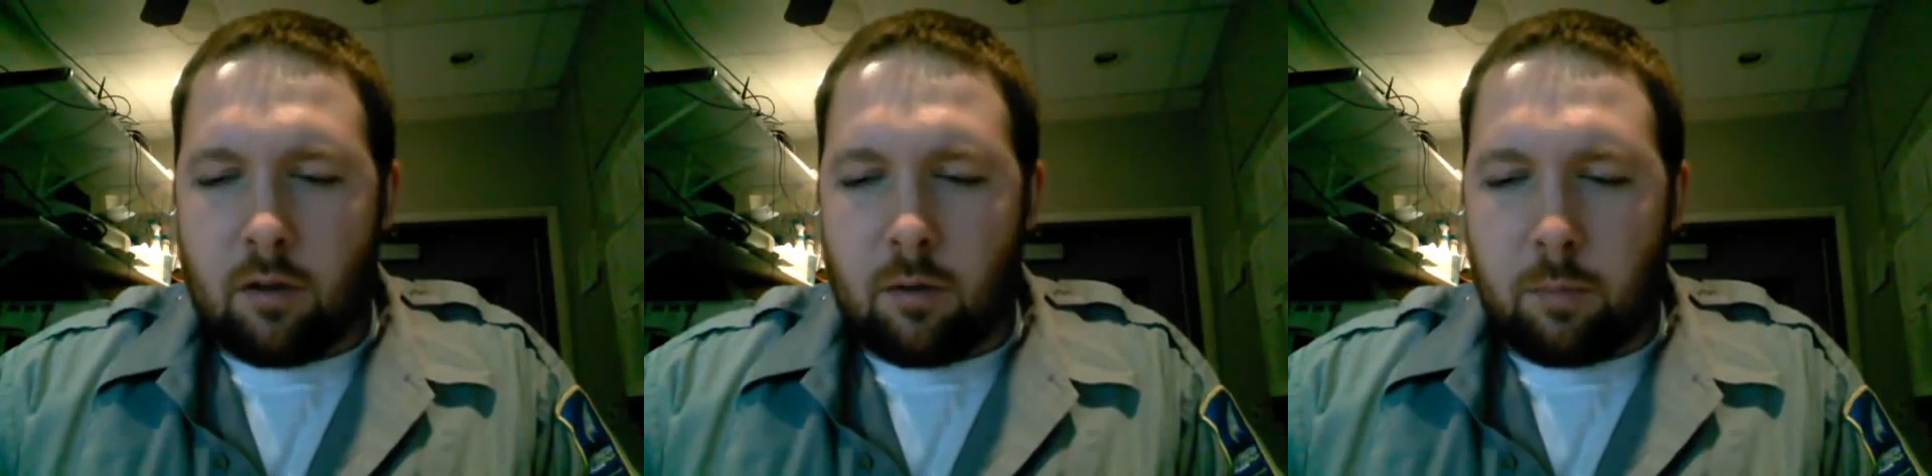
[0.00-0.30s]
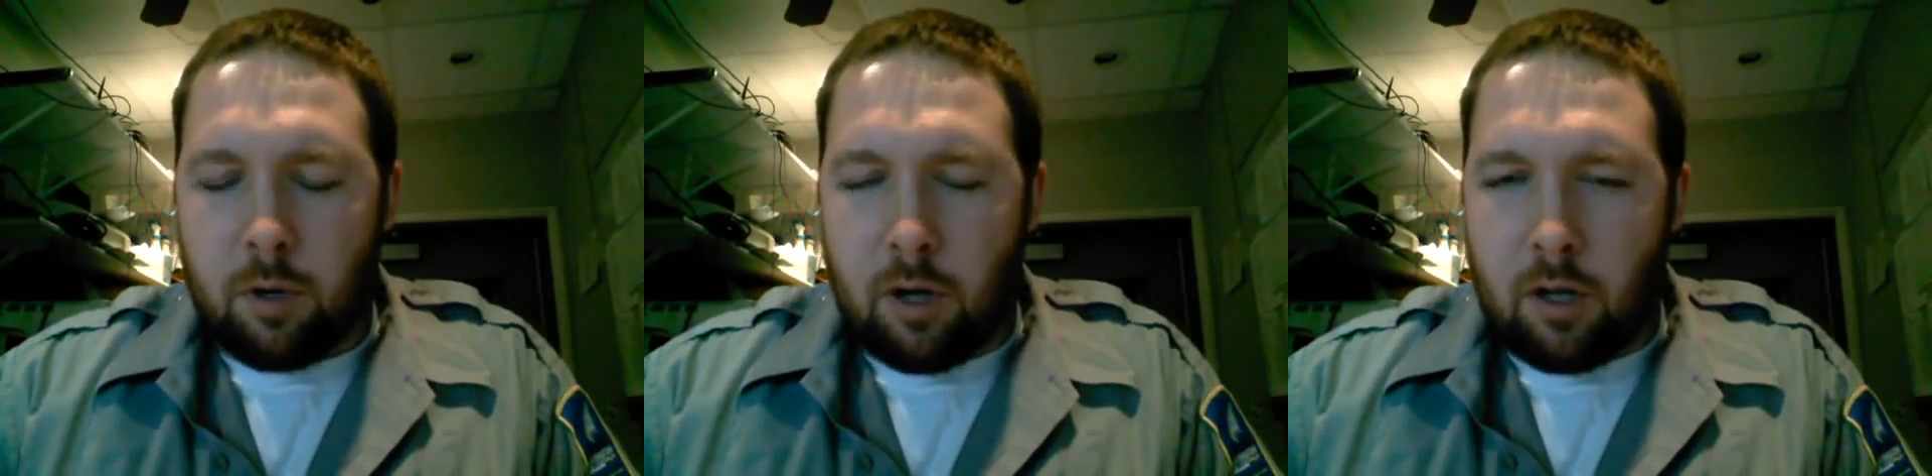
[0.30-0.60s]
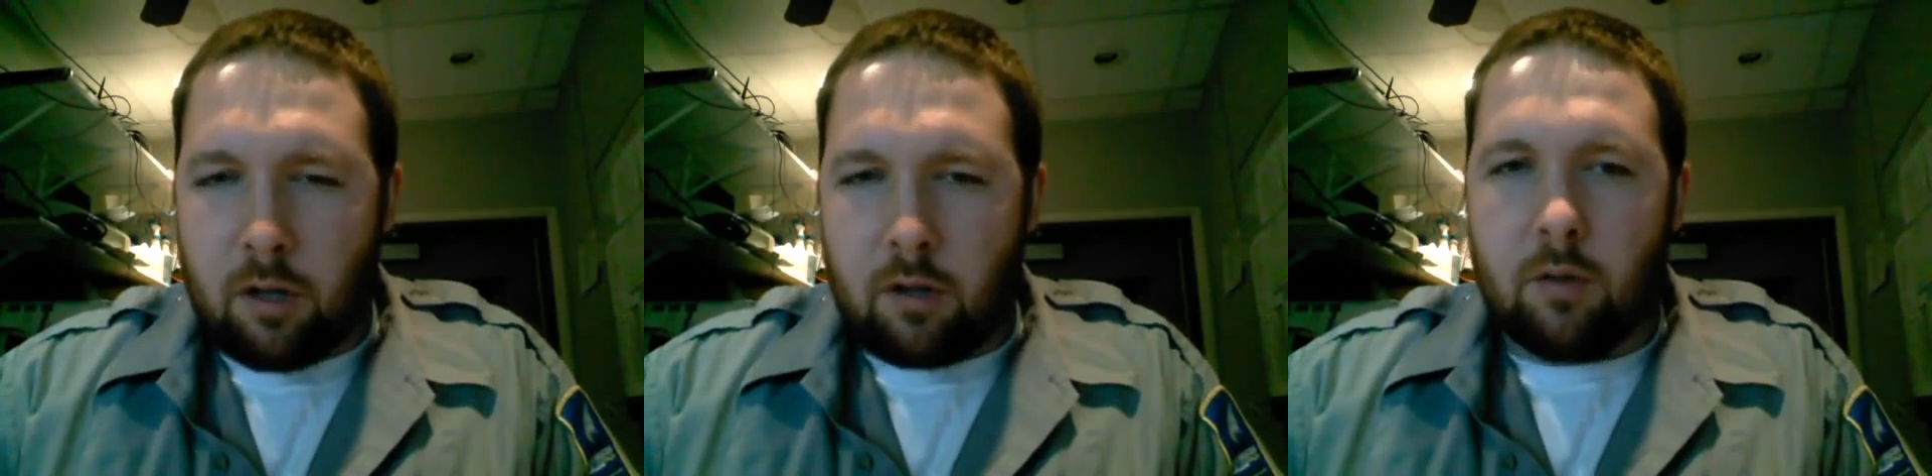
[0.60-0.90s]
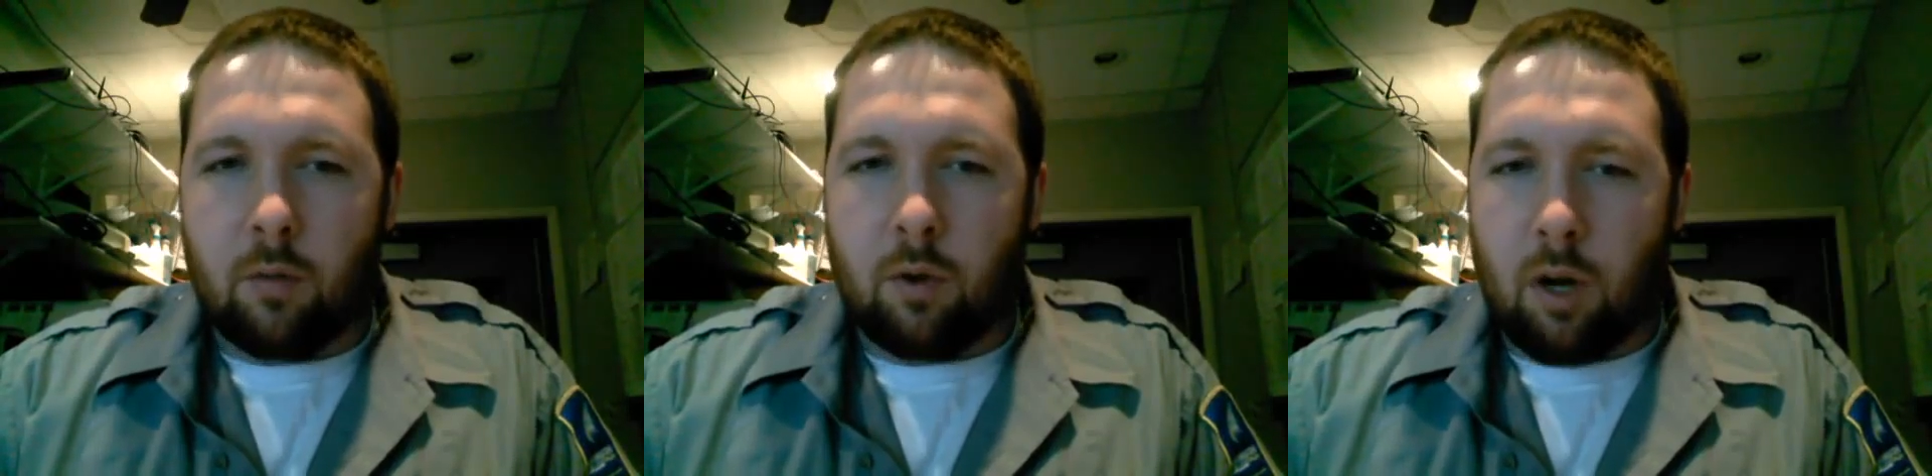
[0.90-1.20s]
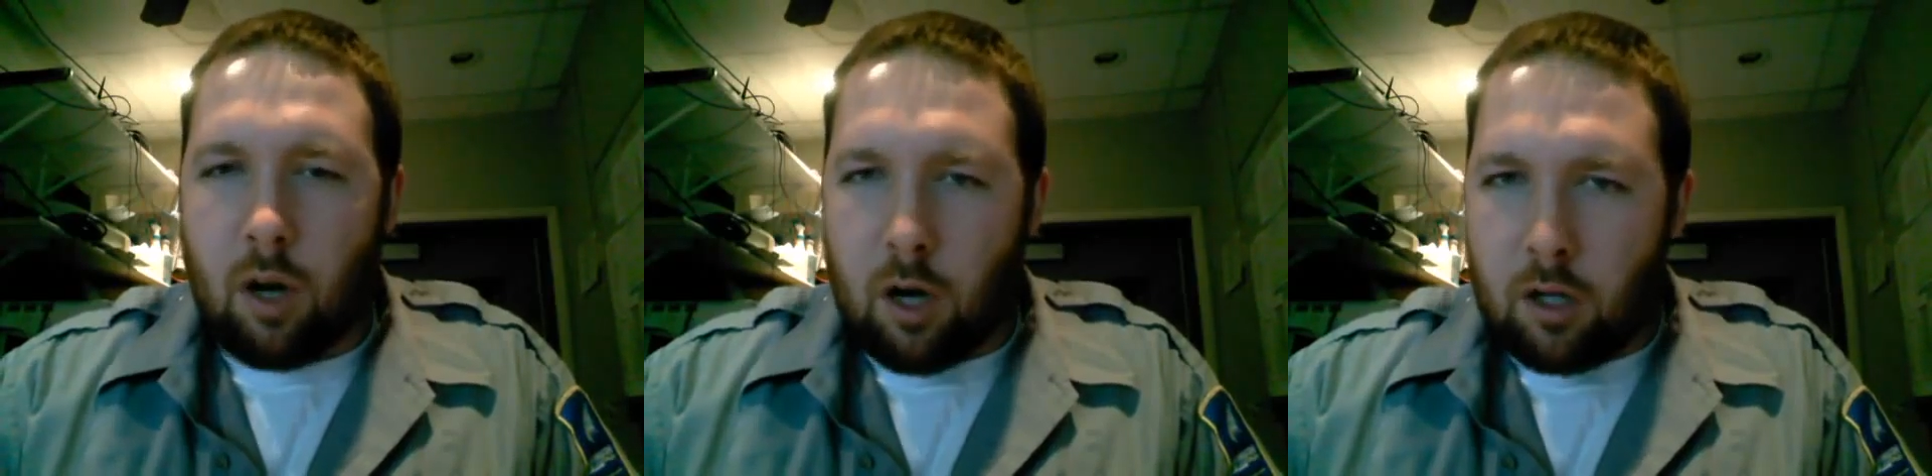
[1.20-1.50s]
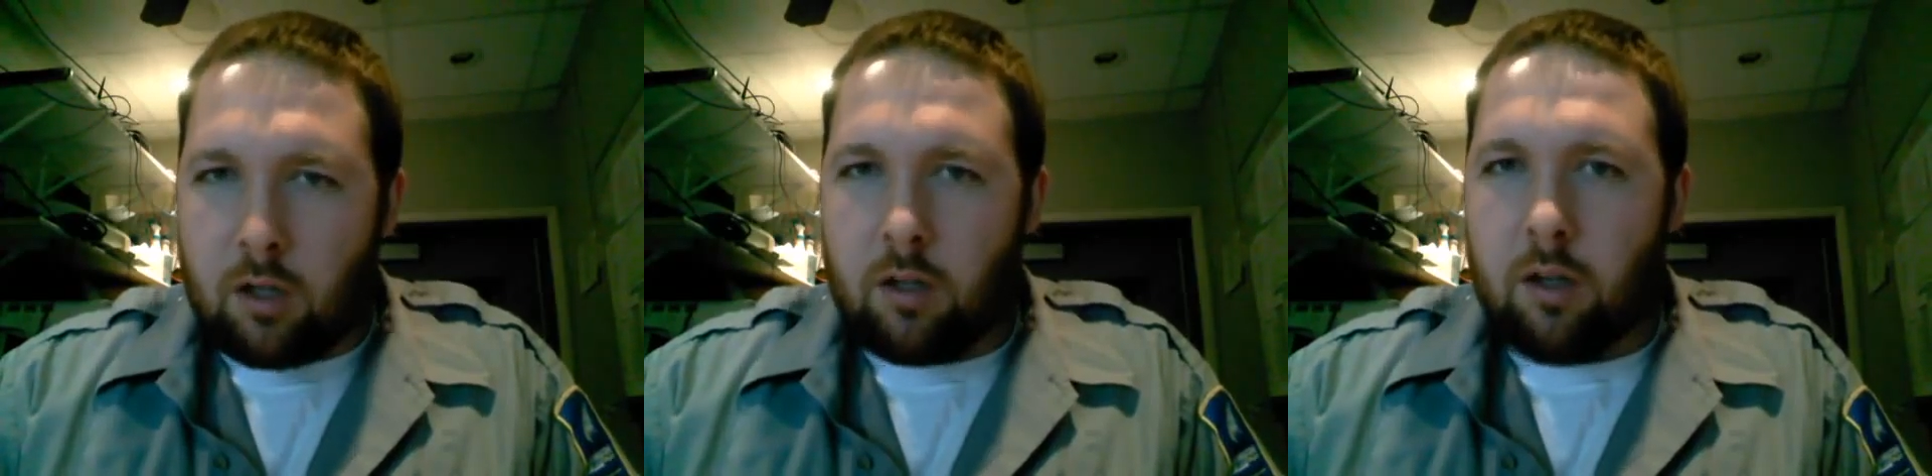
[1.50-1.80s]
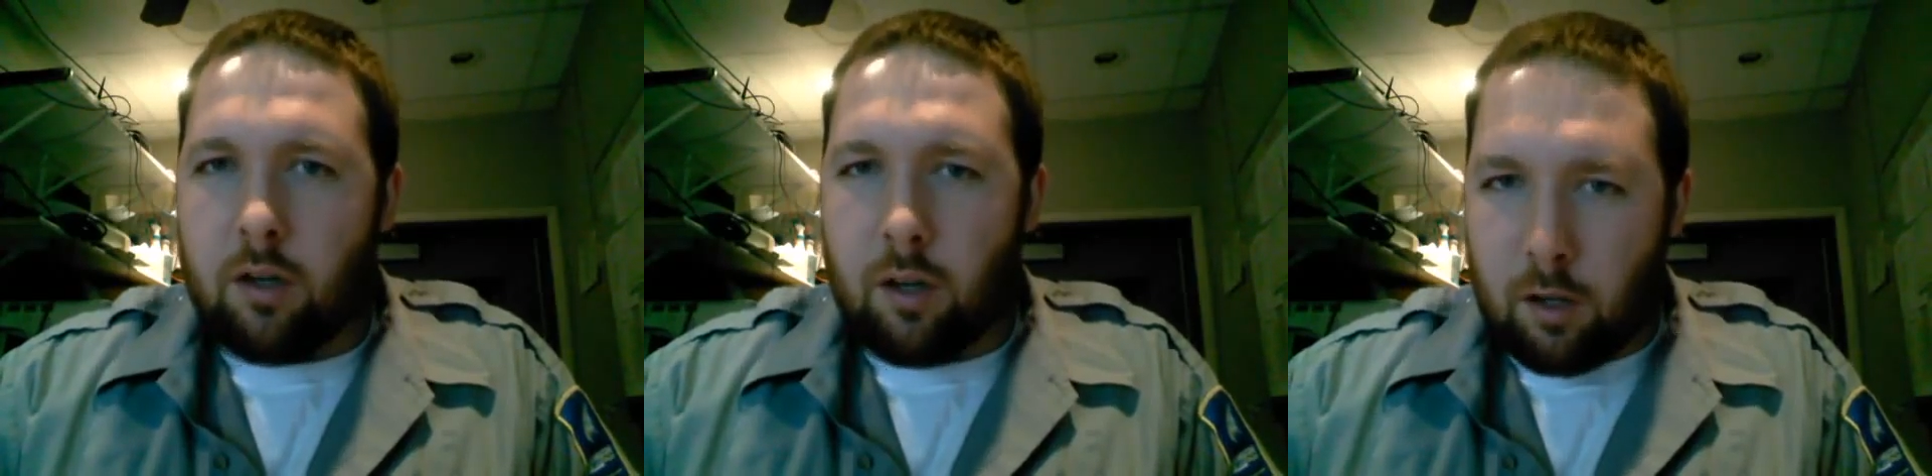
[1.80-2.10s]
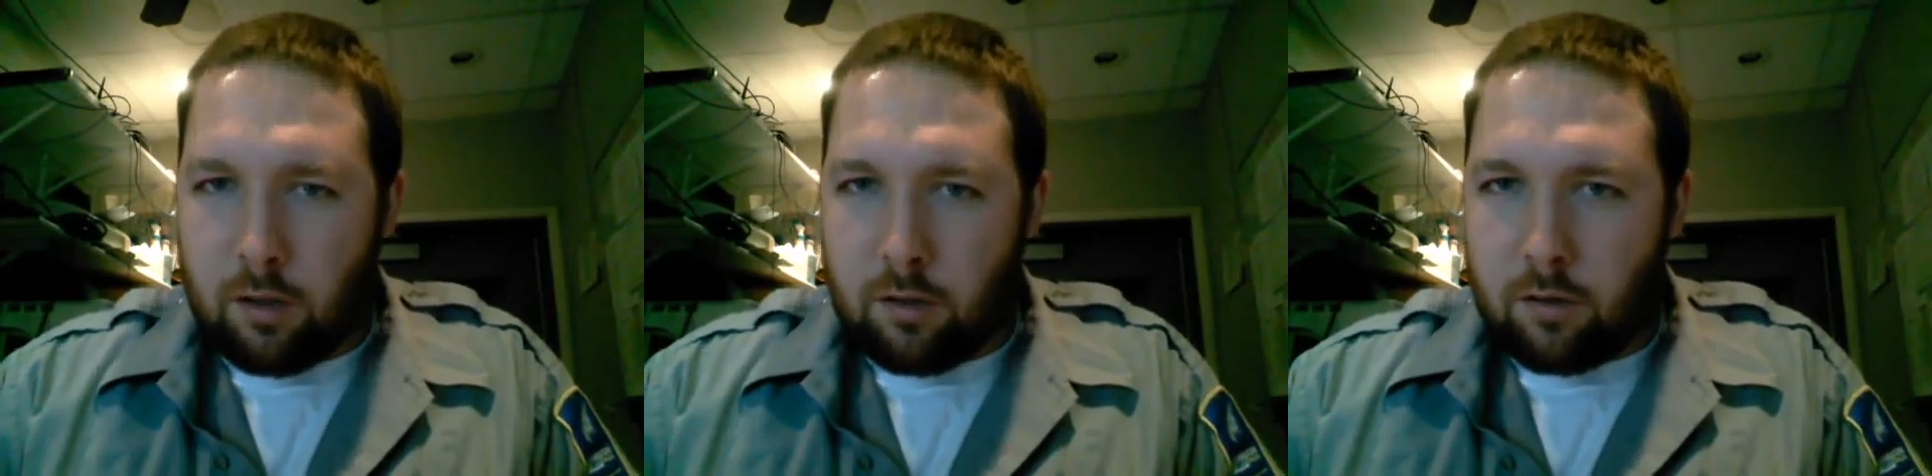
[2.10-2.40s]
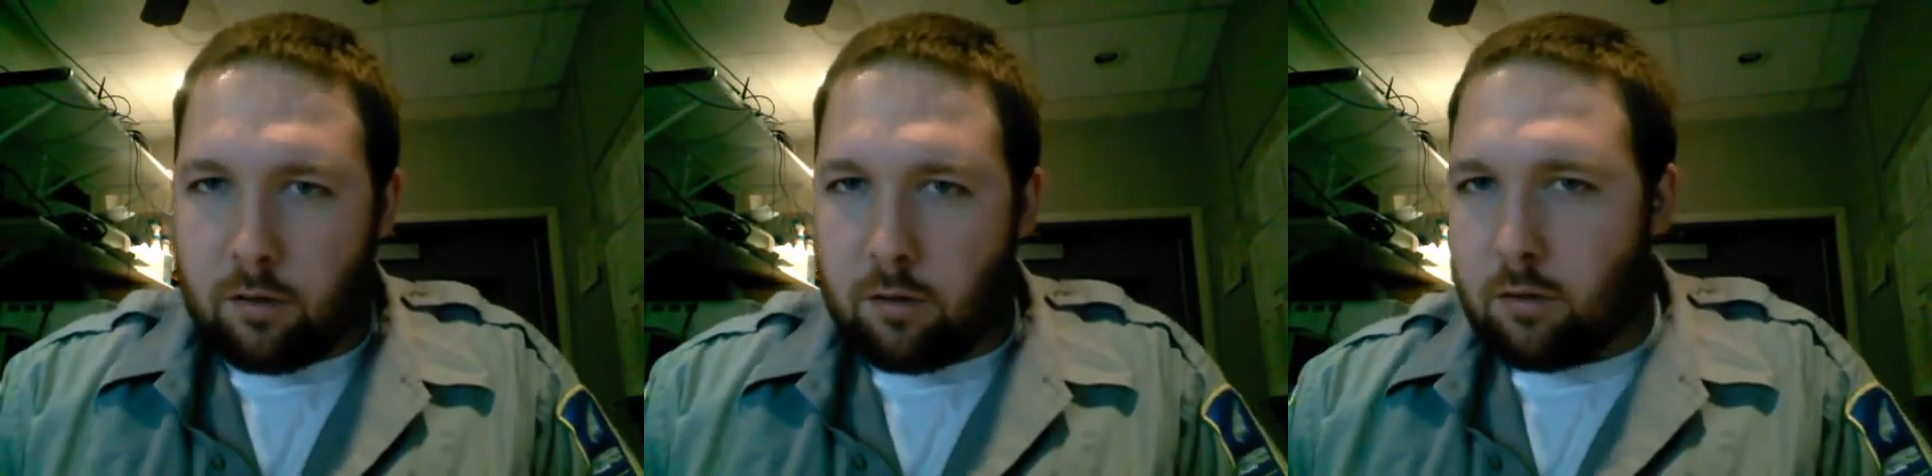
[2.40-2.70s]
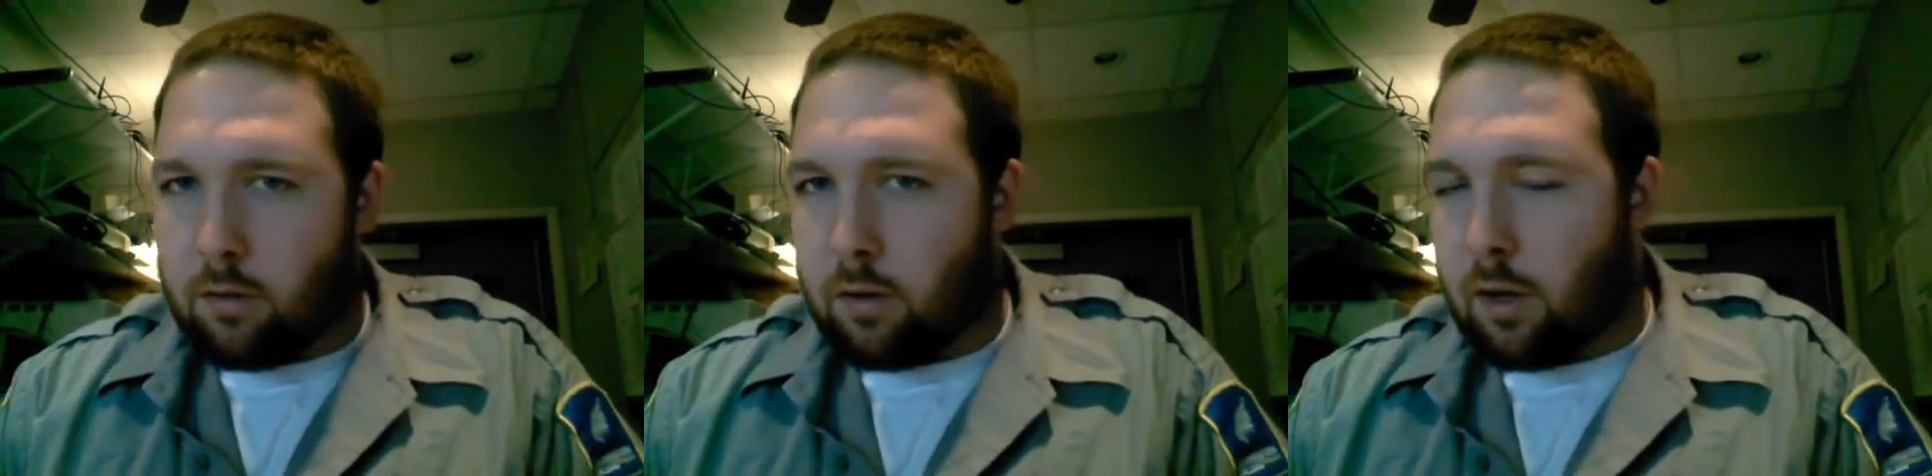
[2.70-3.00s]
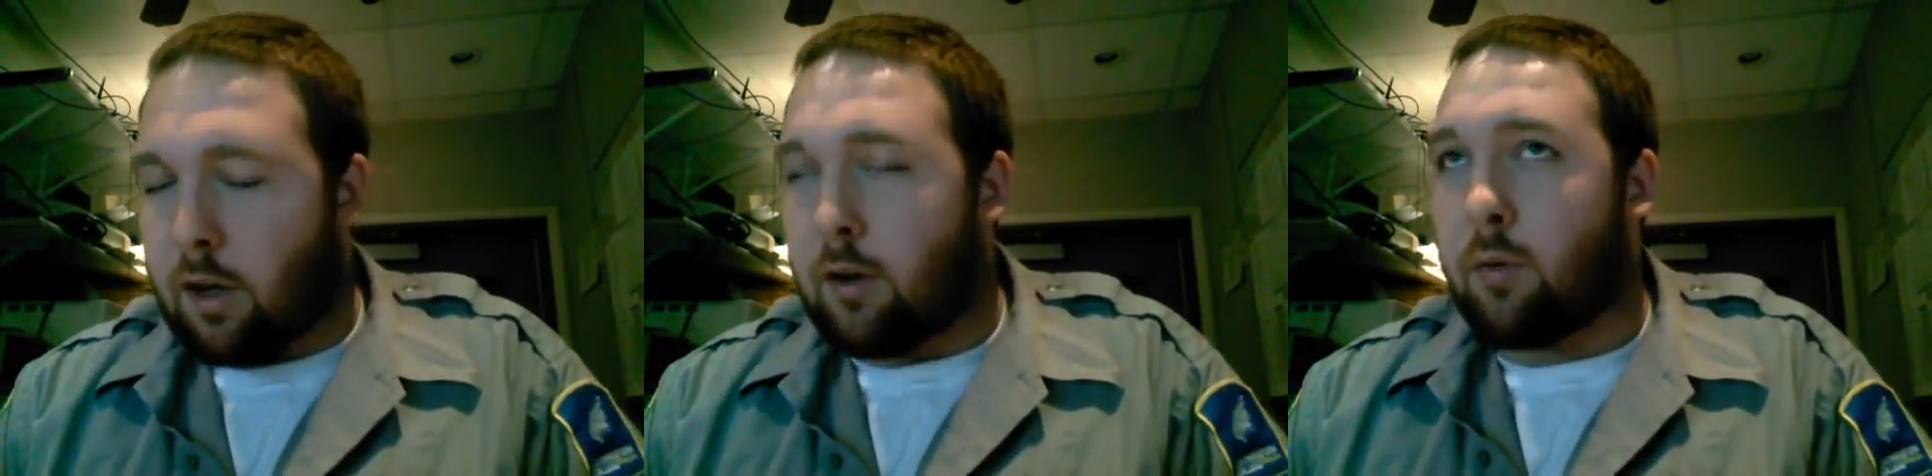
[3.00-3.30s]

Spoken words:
But we're all adults, okay?